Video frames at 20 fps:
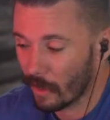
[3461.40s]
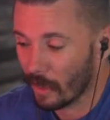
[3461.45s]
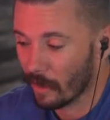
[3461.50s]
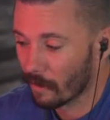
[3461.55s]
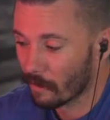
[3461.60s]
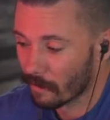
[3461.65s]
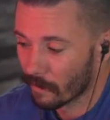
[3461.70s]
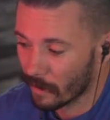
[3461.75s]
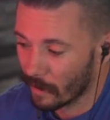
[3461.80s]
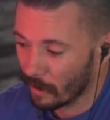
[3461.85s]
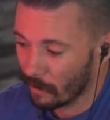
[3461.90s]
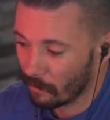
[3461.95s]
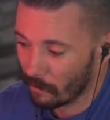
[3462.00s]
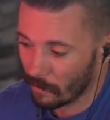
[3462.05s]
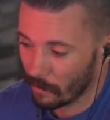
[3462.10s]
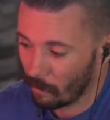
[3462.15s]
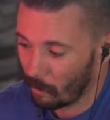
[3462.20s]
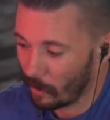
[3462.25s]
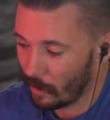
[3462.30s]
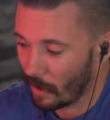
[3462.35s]
okay, yeah,
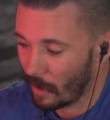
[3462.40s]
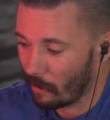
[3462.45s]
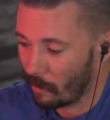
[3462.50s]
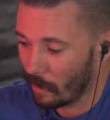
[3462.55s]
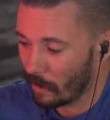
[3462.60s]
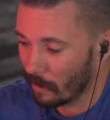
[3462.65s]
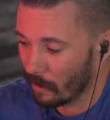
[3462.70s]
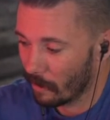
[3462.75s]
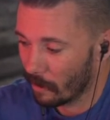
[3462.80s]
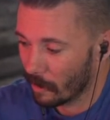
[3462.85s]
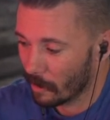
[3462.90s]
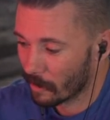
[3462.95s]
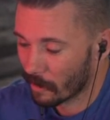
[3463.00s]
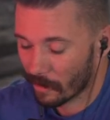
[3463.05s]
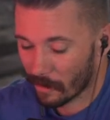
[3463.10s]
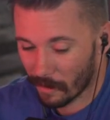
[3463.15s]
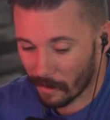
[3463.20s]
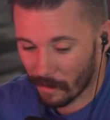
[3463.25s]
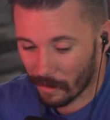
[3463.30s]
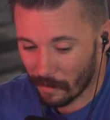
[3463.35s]
I'll put that one in the
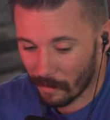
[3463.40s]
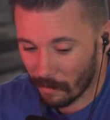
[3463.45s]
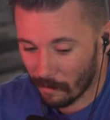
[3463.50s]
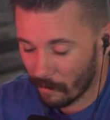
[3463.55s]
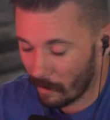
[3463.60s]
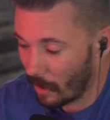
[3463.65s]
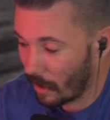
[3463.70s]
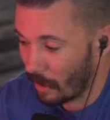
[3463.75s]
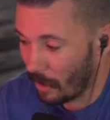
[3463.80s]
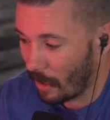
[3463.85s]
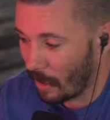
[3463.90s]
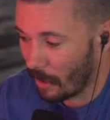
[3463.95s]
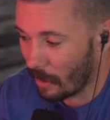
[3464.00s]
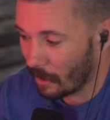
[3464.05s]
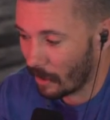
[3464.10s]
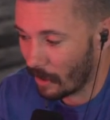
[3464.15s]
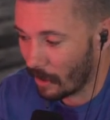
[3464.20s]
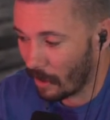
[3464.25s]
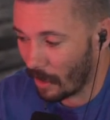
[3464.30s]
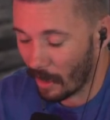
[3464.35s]
list. But I
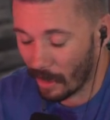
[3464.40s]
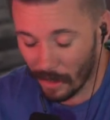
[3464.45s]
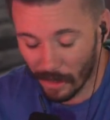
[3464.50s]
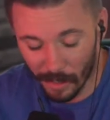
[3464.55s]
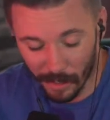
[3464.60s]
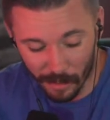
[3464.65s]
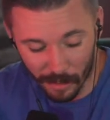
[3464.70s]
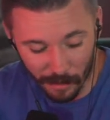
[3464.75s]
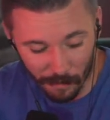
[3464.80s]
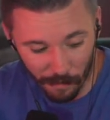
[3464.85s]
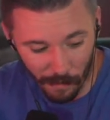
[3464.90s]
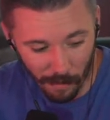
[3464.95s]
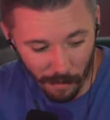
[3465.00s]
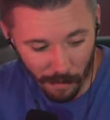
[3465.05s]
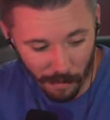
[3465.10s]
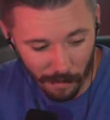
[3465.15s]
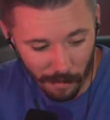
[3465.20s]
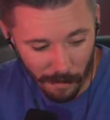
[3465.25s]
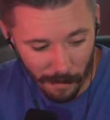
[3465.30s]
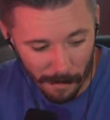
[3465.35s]
didn't get this far.